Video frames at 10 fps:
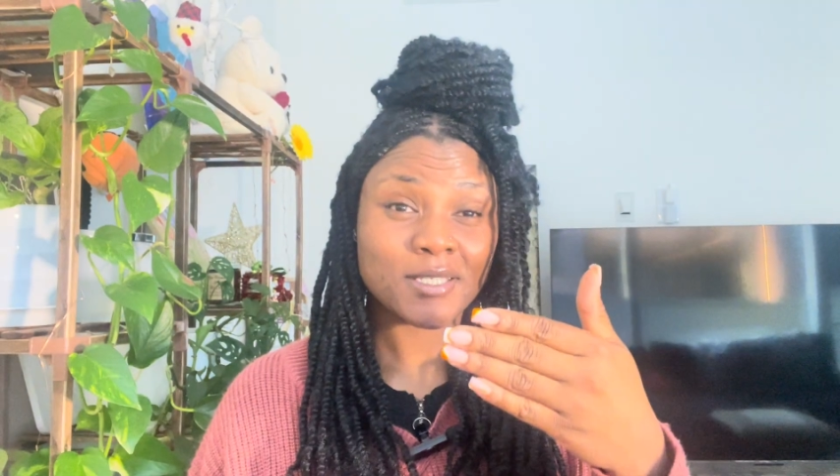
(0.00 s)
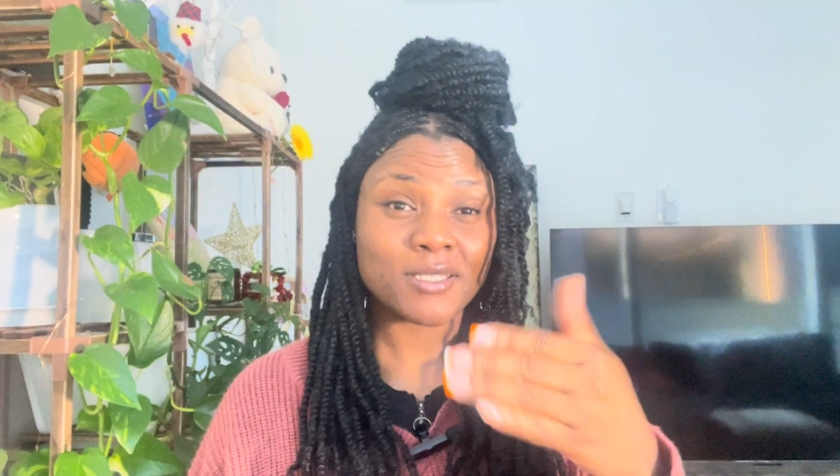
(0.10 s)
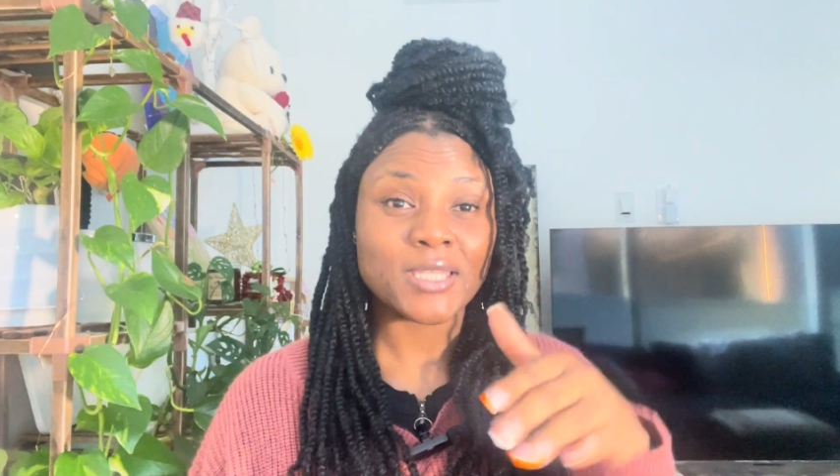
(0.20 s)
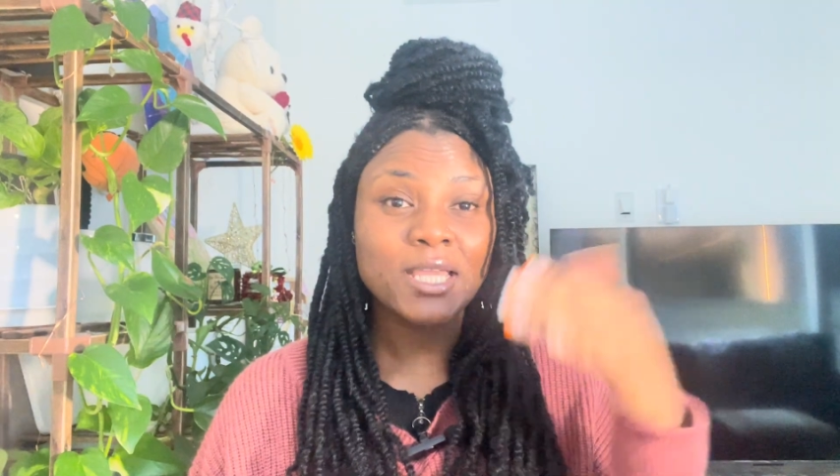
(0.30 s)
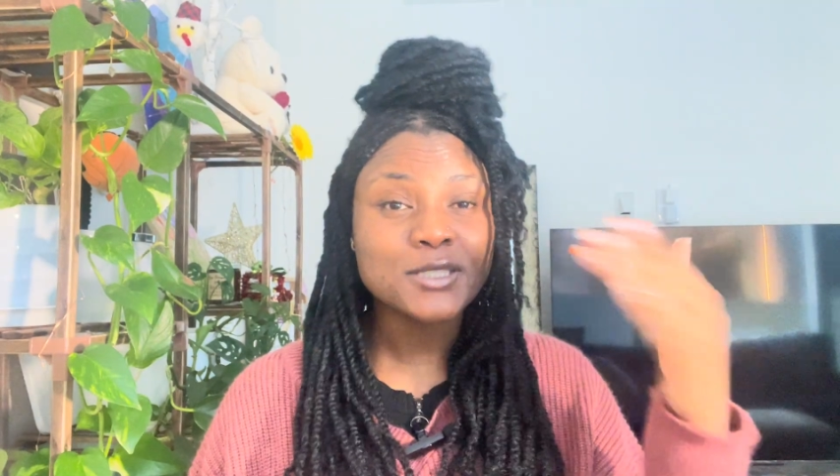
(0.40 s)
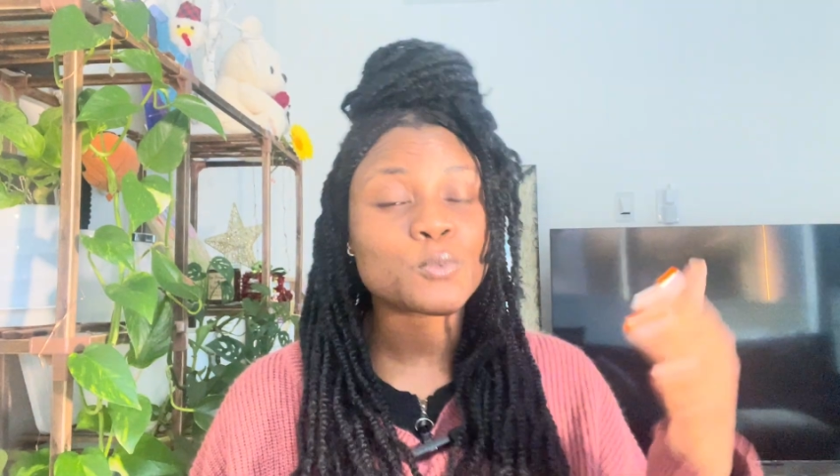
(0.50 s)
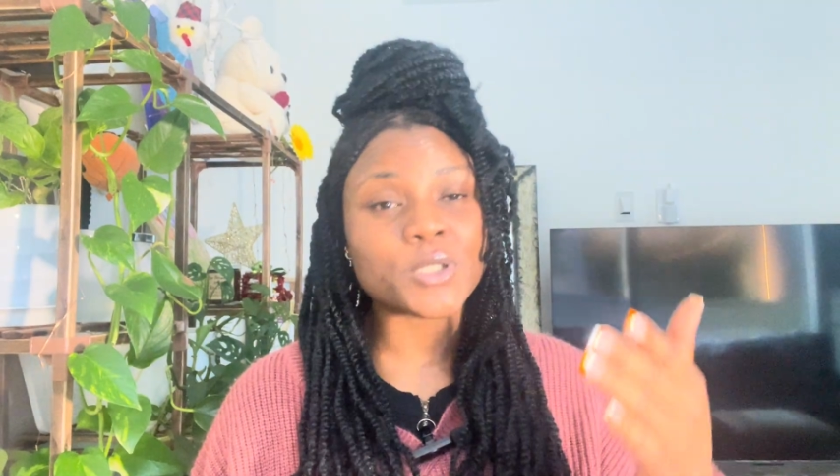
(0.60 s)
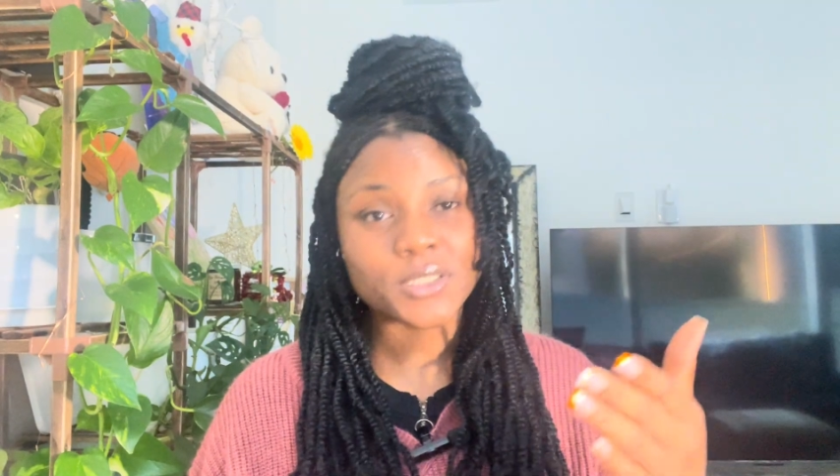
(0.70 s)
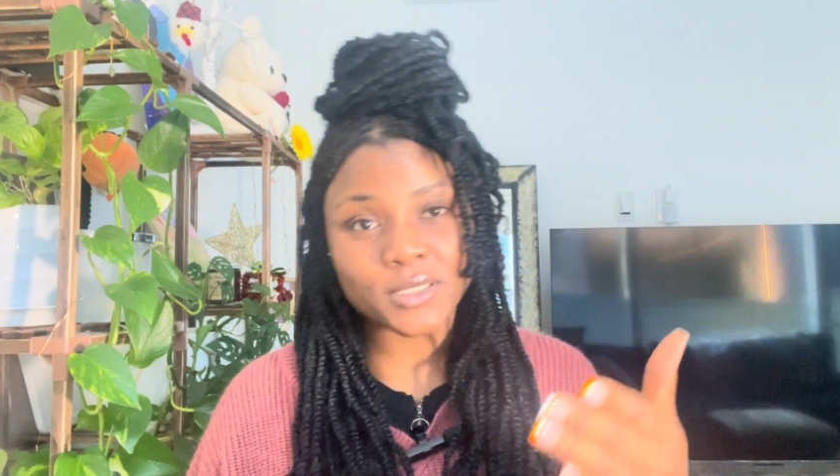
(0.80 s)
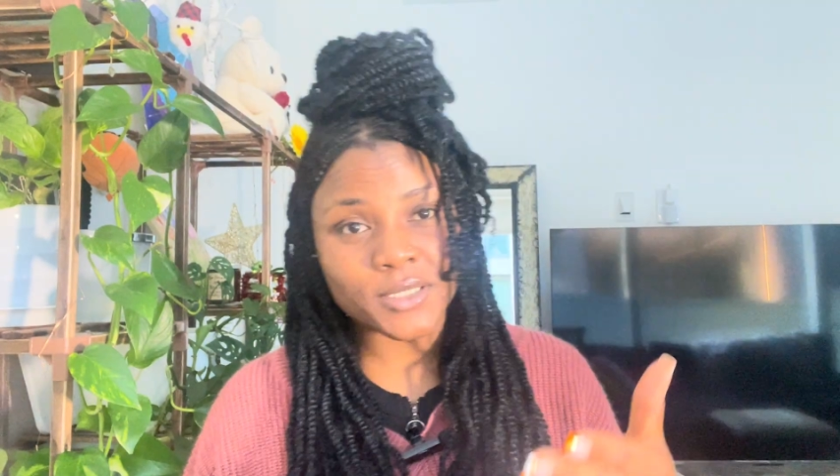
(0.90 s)
That's what
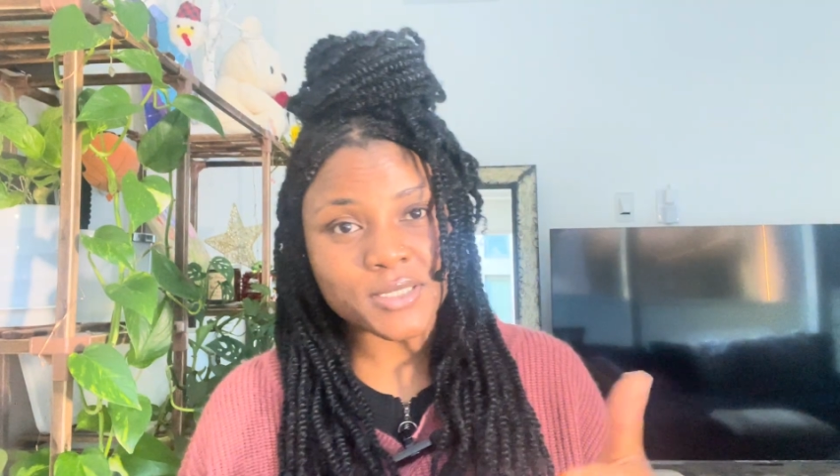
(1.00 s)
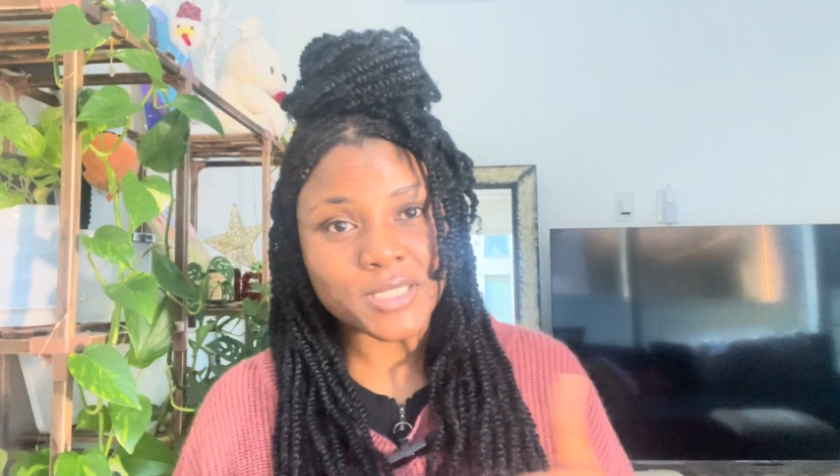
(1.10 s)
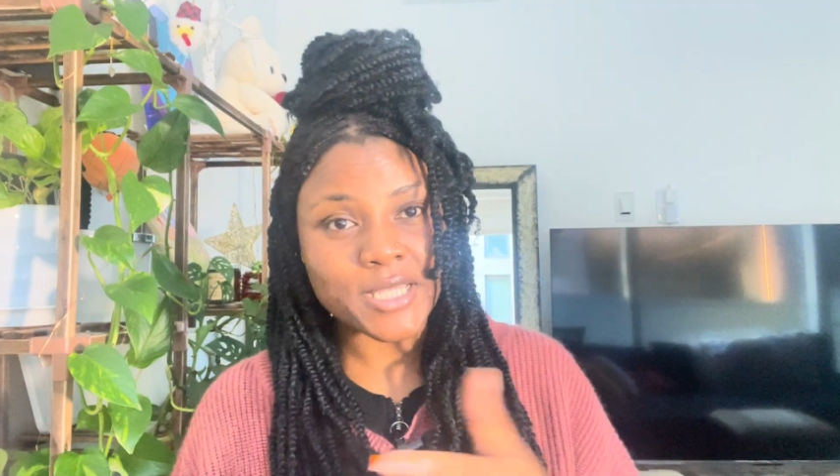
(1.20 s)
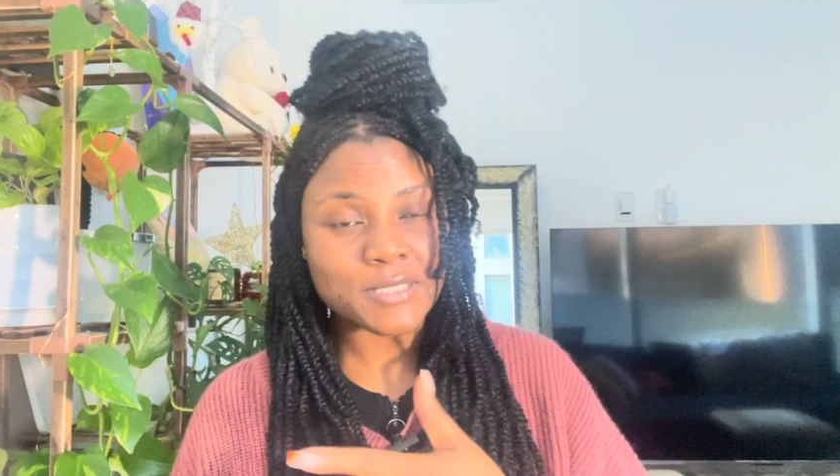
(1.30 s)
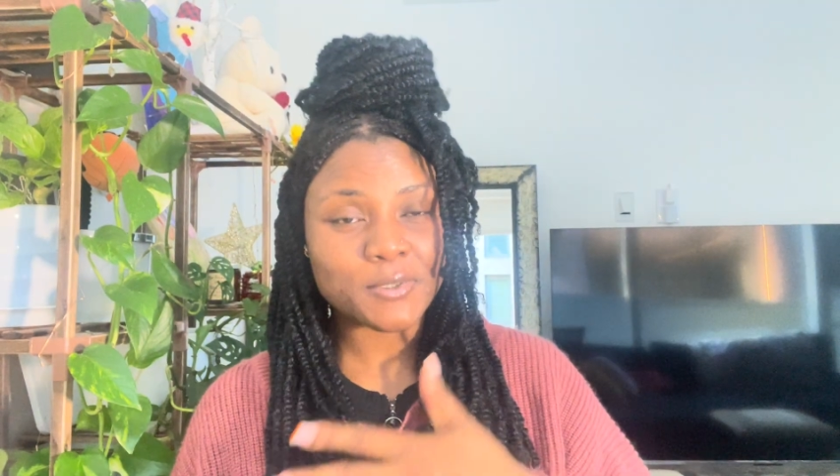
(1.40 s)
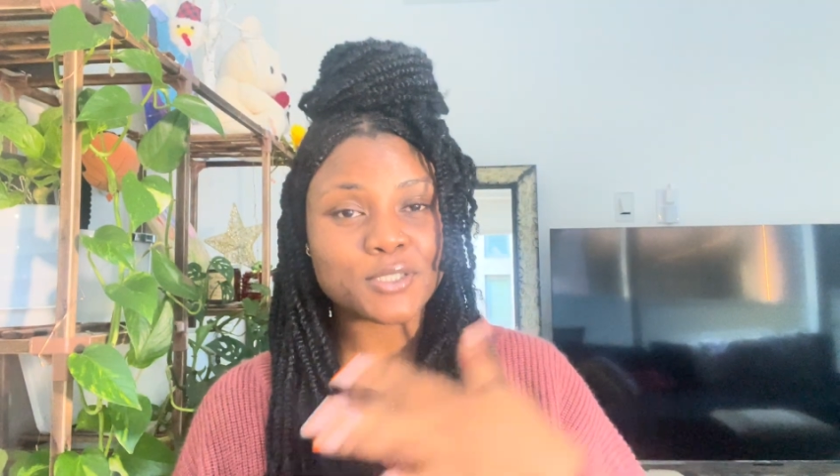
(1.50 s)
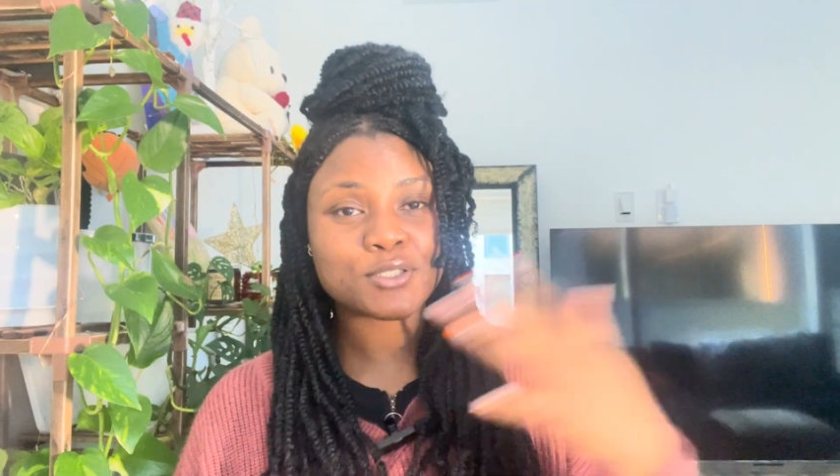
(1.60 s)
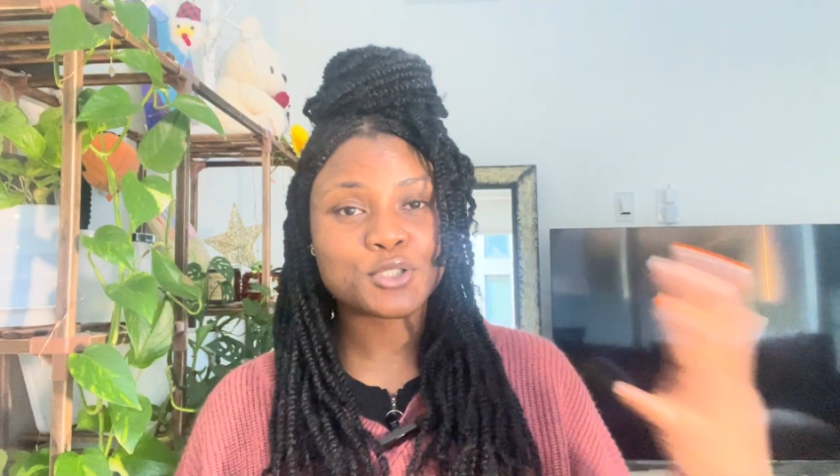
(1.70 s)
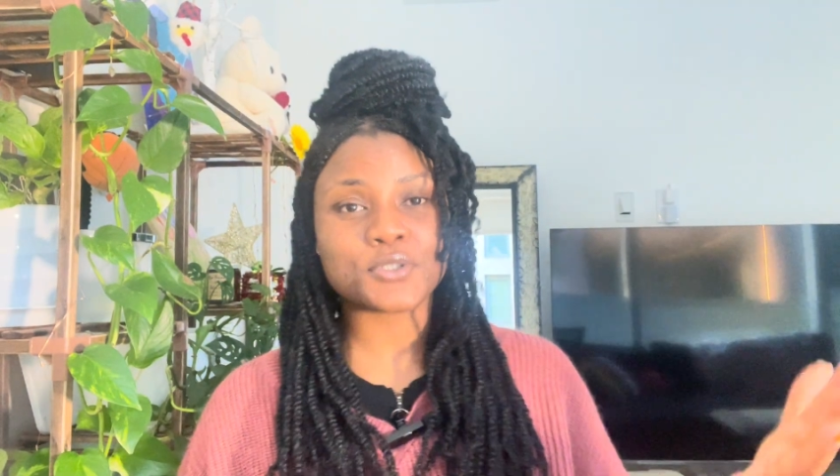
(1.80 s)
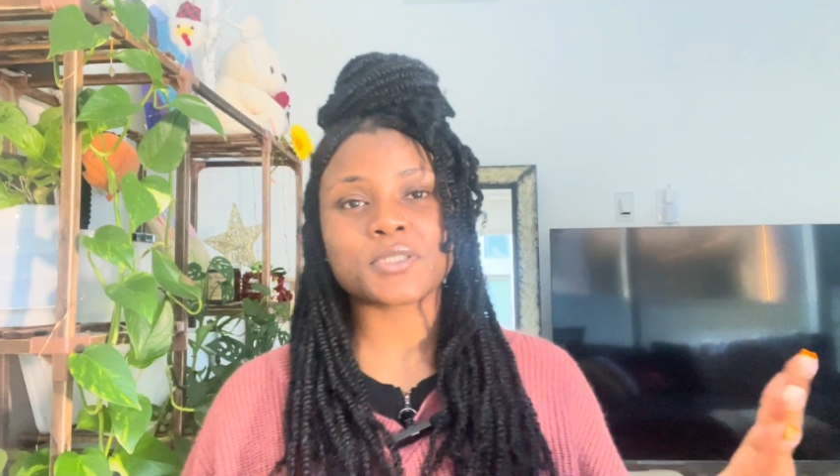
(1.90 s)
it is. That's
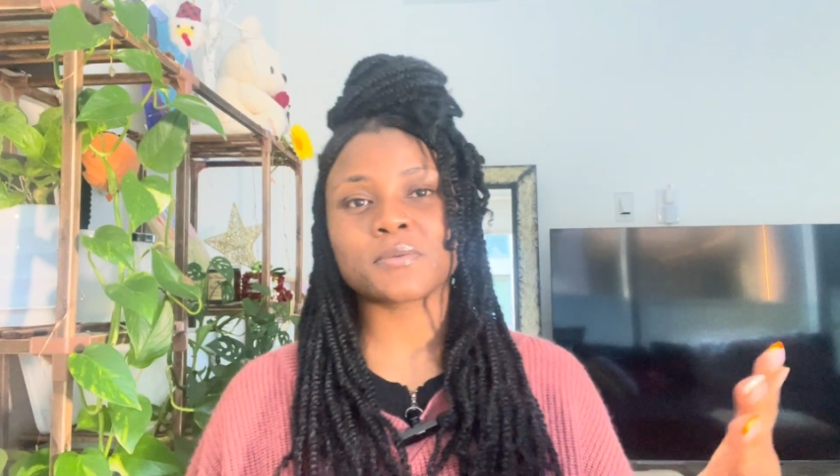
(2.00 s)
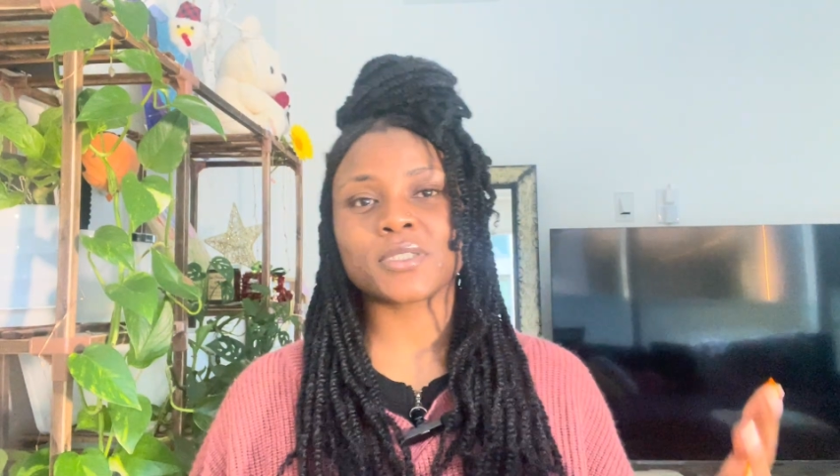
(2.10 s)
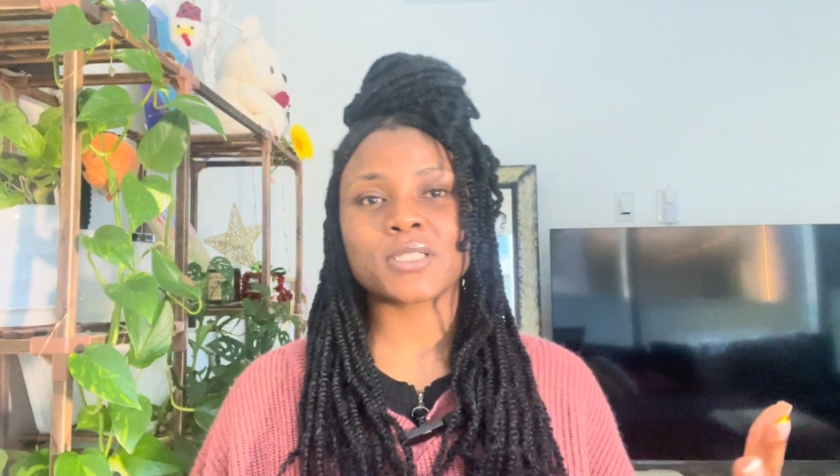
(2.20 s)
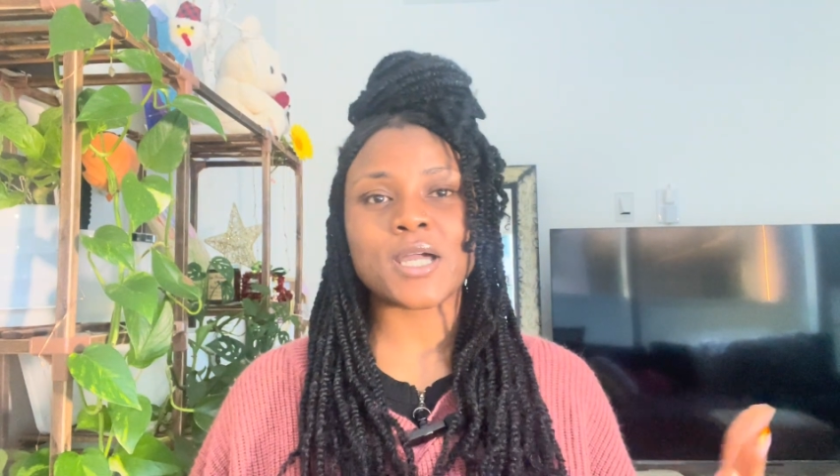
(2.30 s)
because your spirit